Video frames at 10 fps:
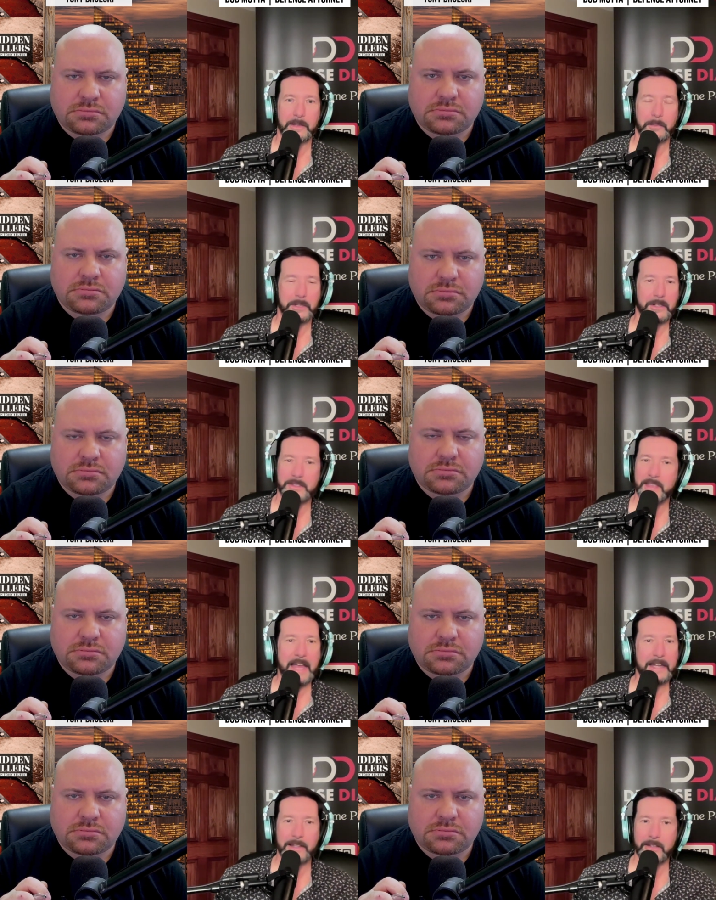Speaker 1: because
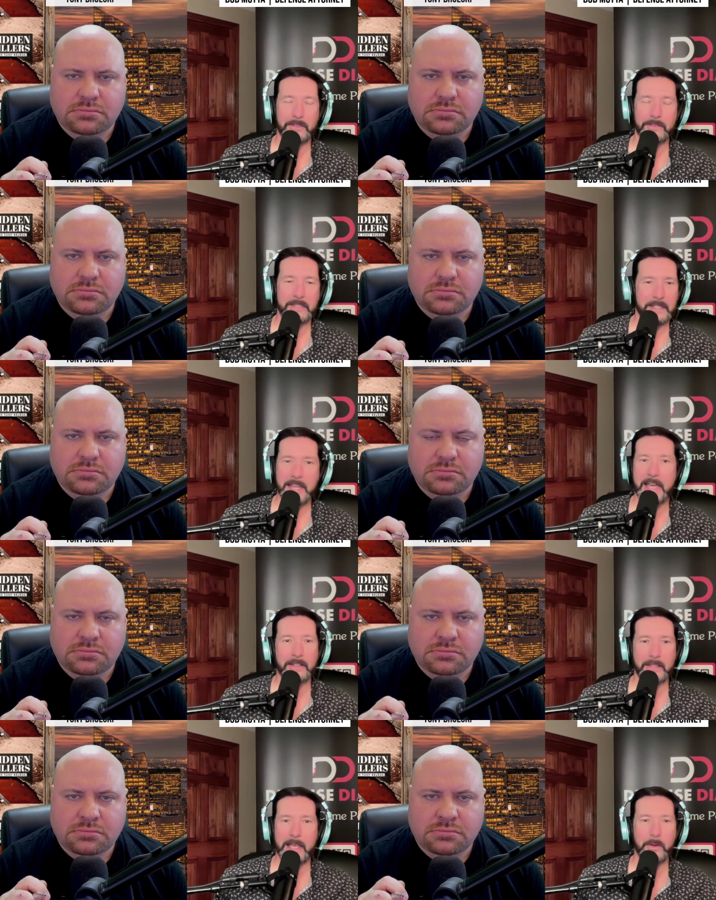that did not
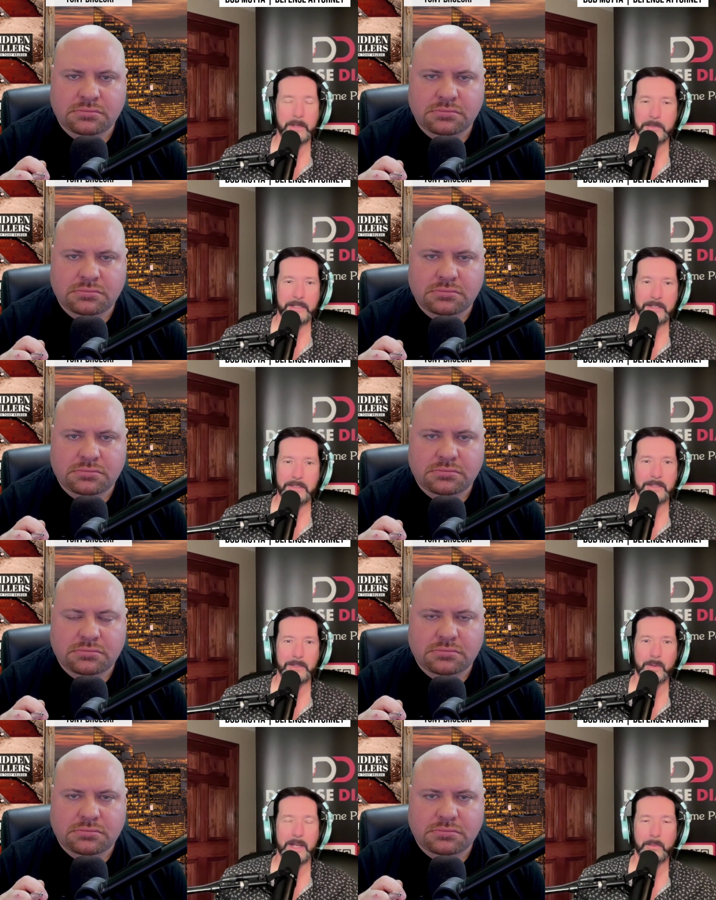allow him to
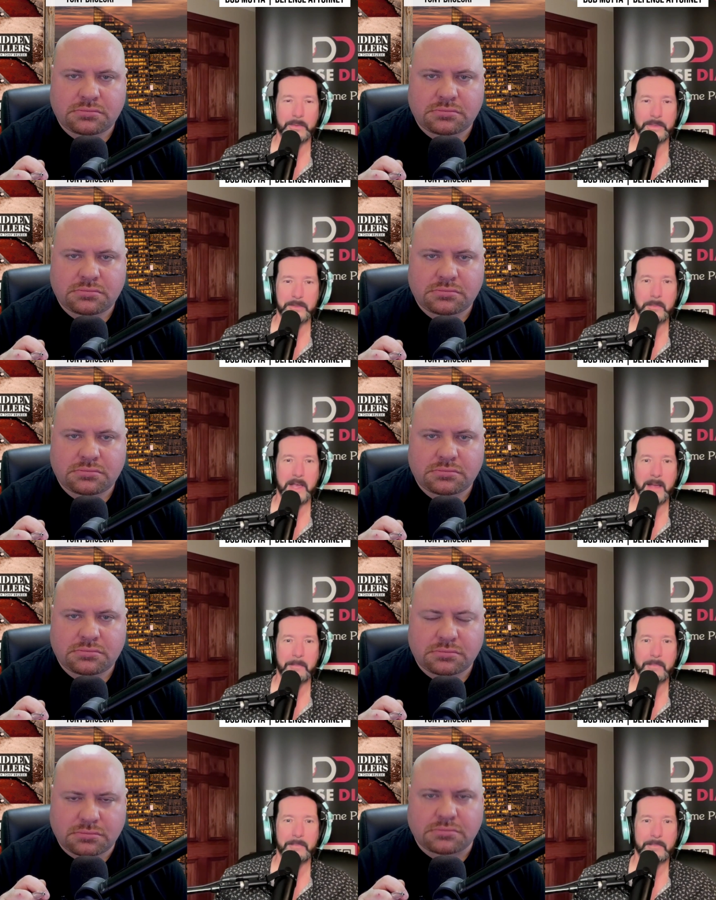continue on with his mom.
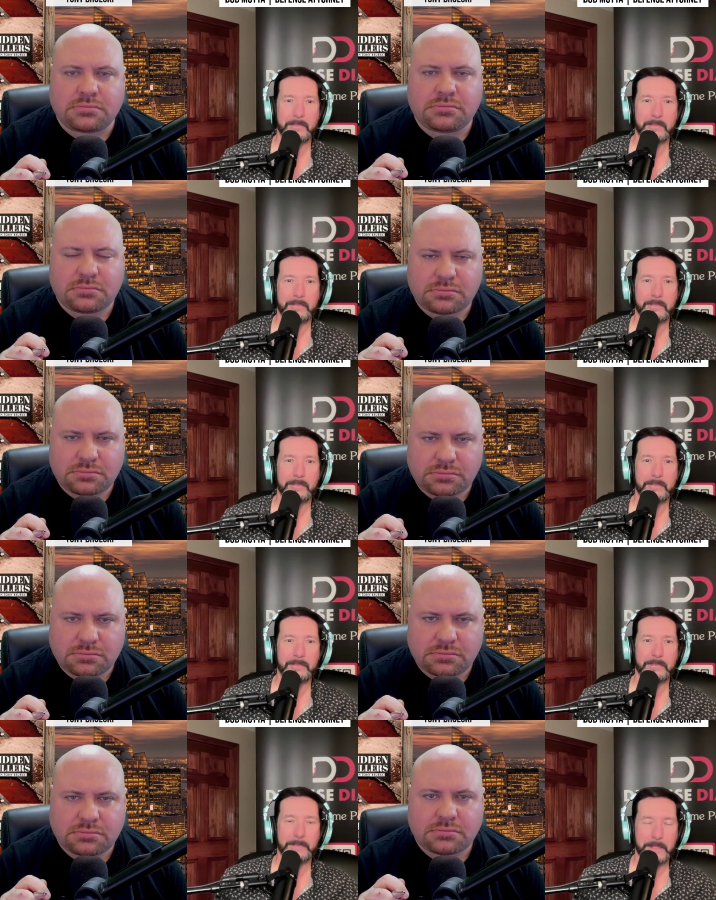Mm-hmm.
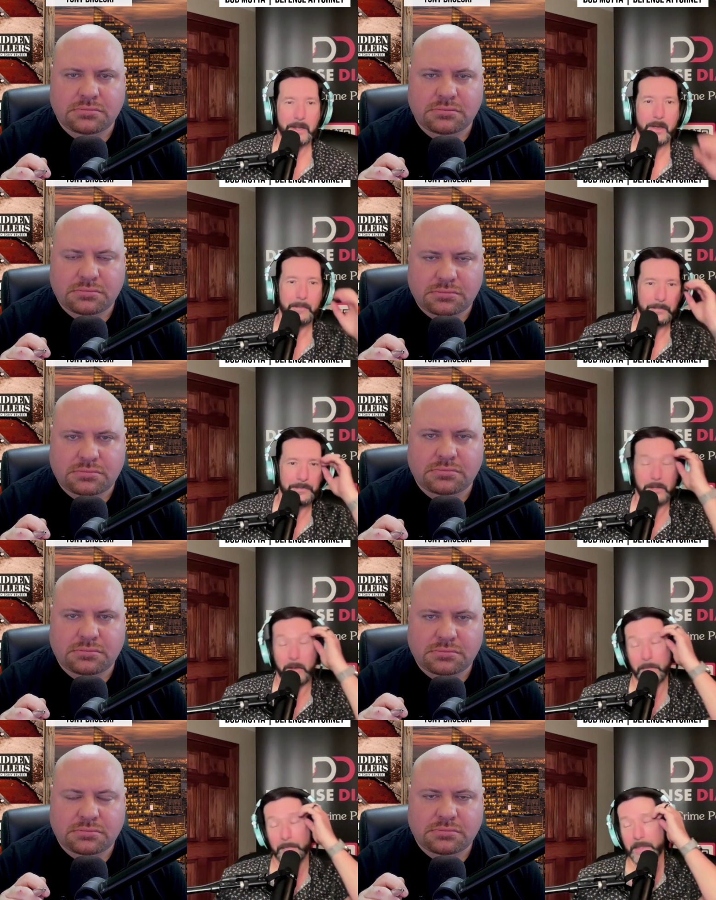You know,
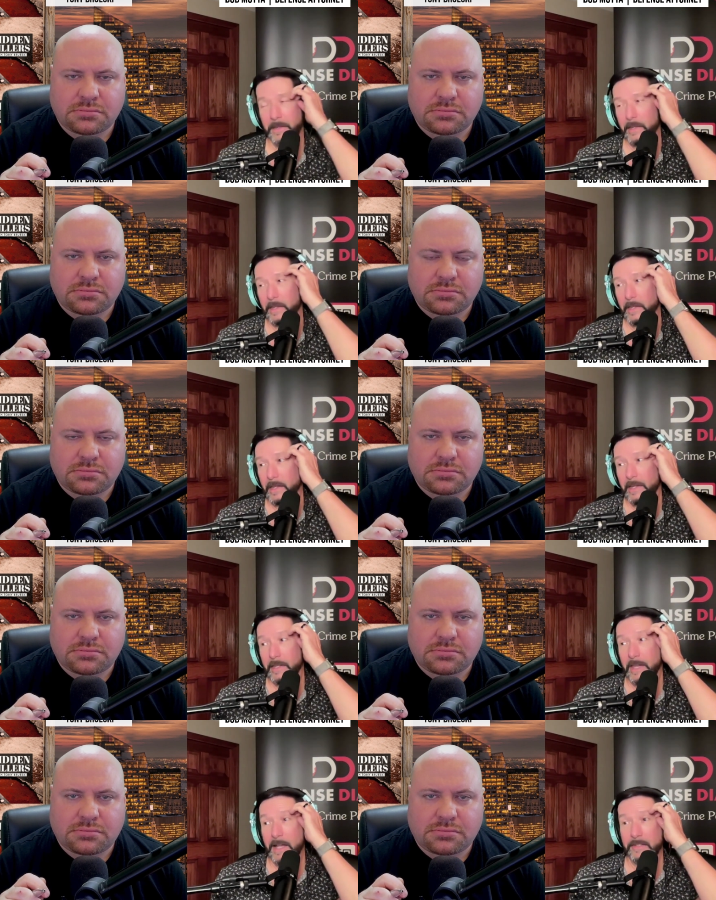so
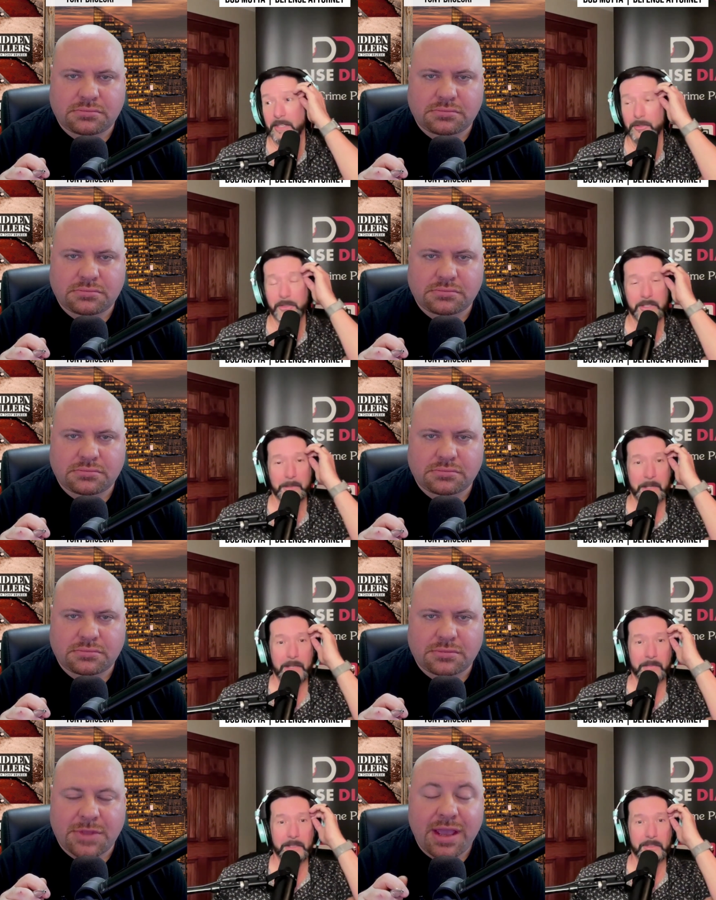yeah, it's interesting,
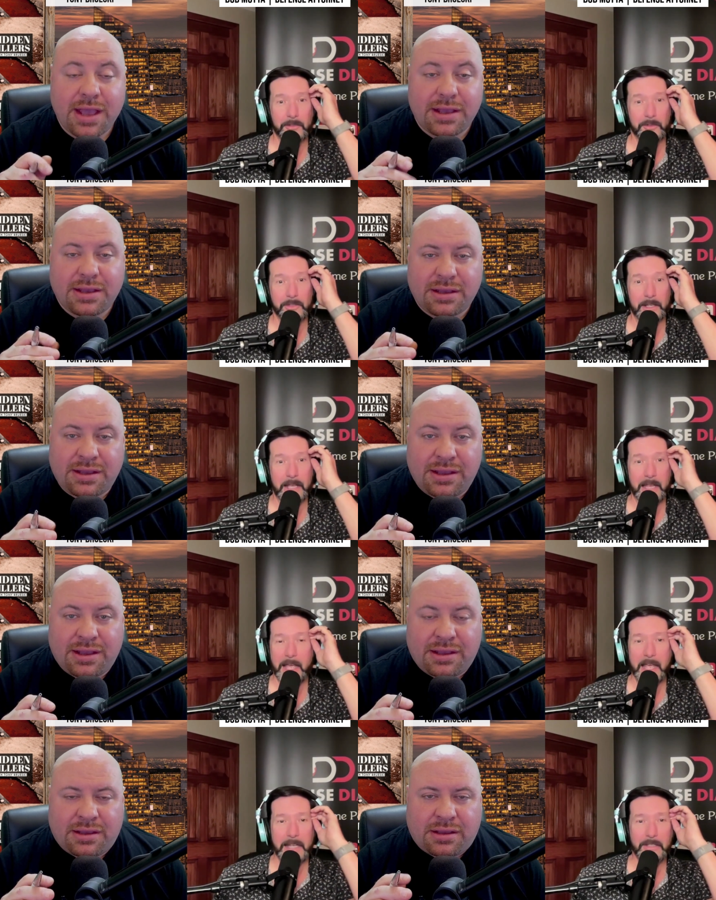man. It's interesting. I,
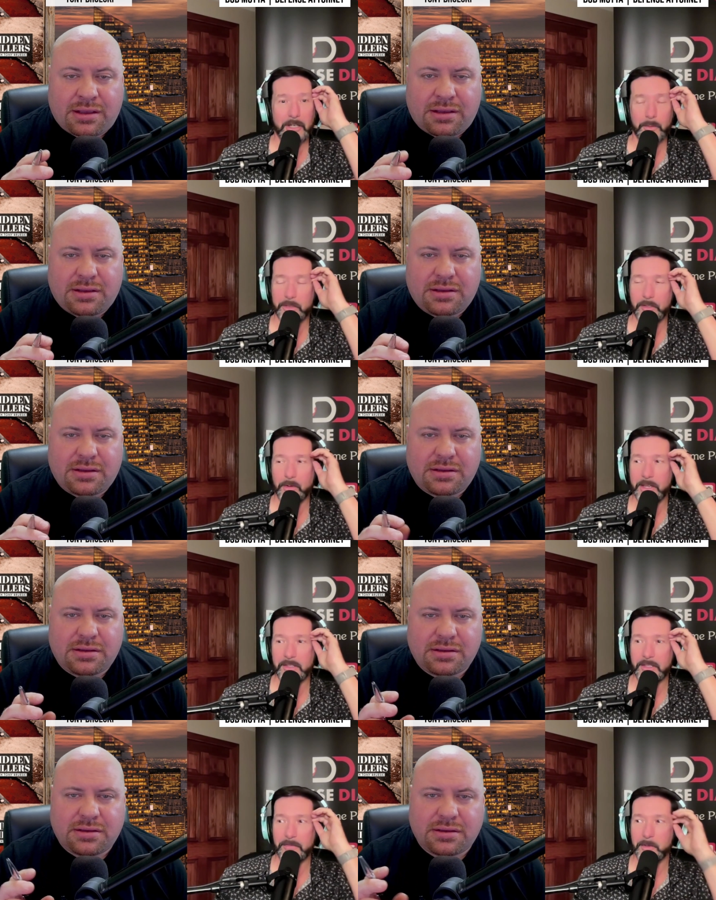I, I thought it was
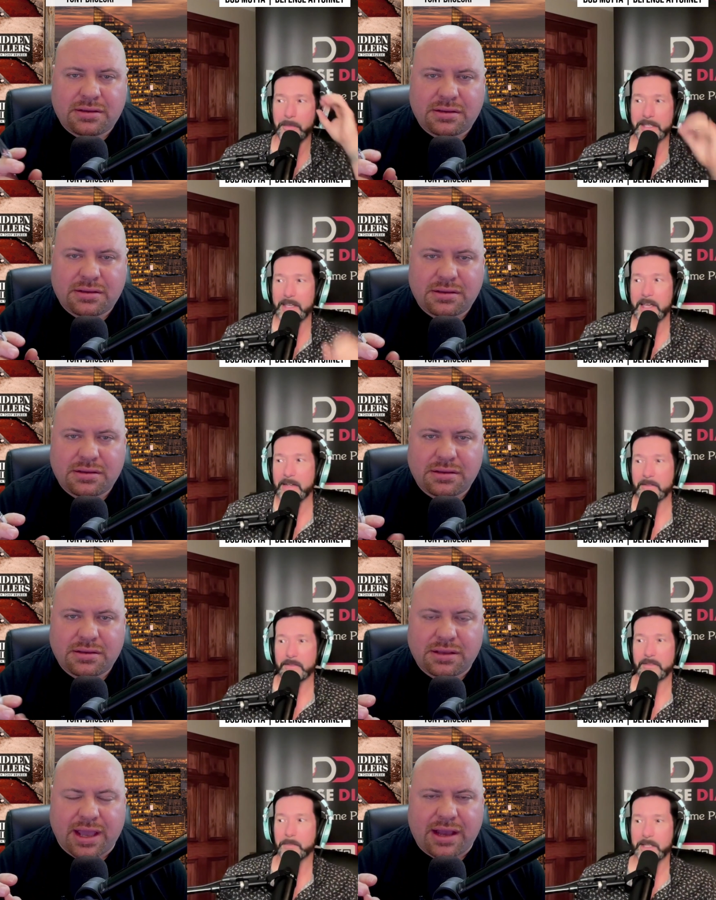crazy from the get.
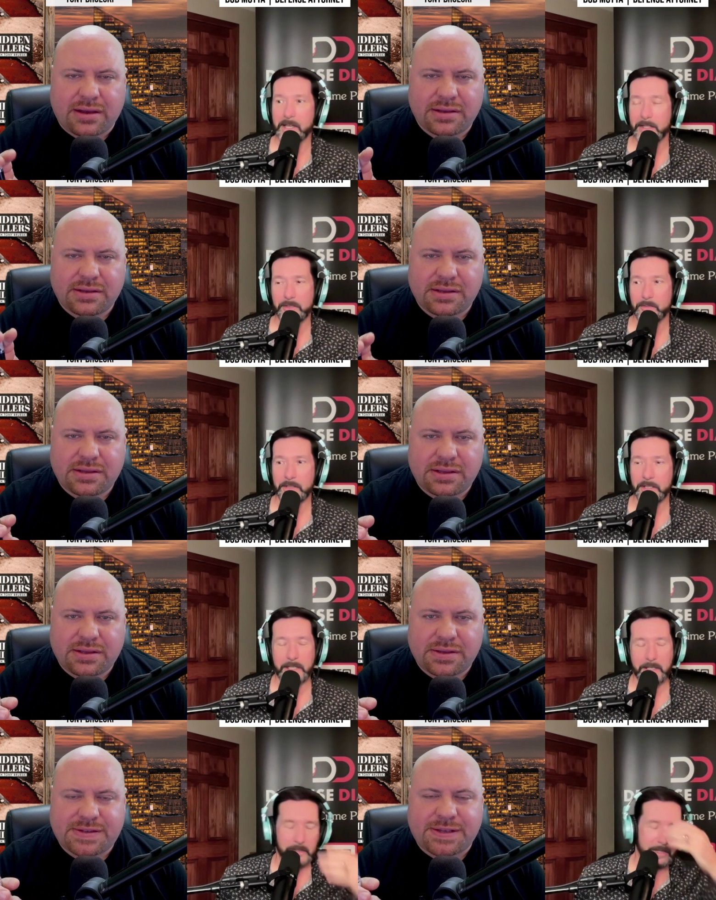Yeah, be honest.
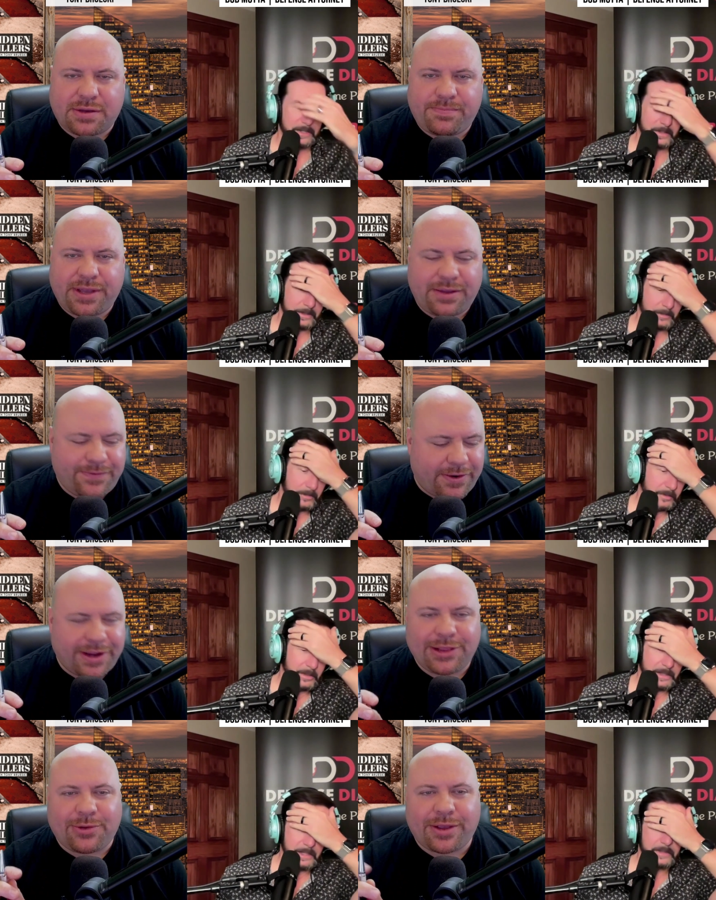Still being like, uh
Speaker 2: very
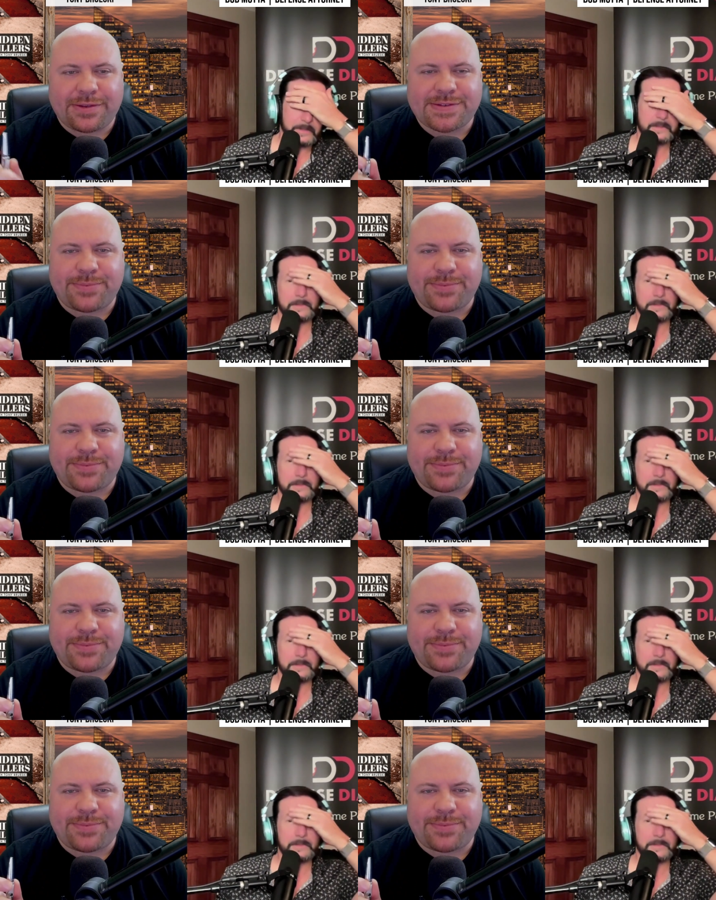loyal to